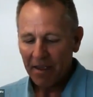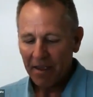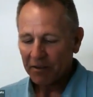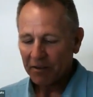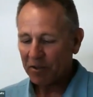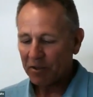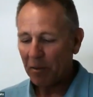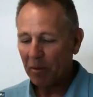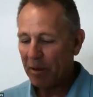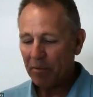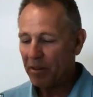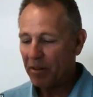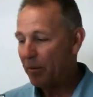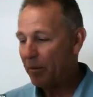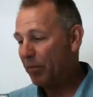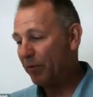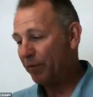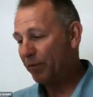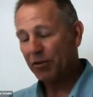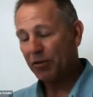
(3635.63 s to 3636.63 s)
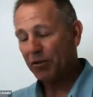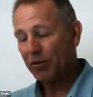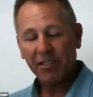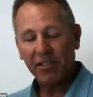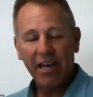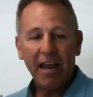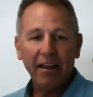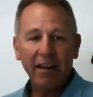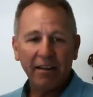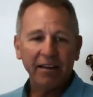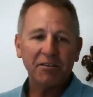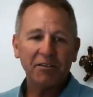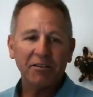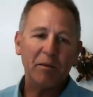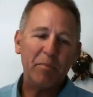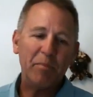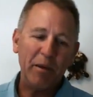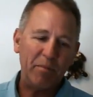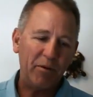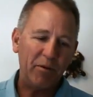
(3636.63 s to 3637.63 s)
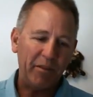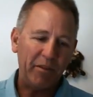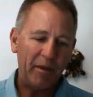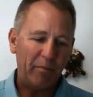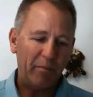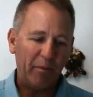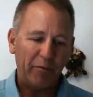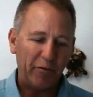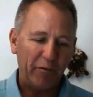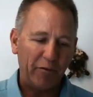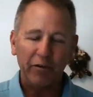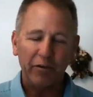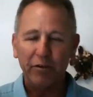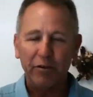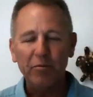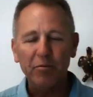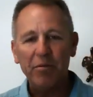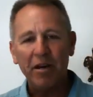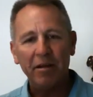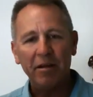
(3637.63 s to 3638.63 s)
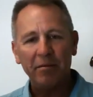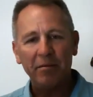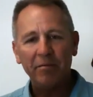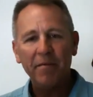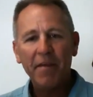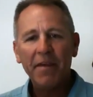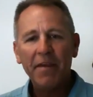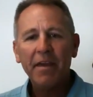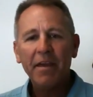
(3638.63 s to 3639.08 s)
some people that prefer stainless, some people that prefer aluminum.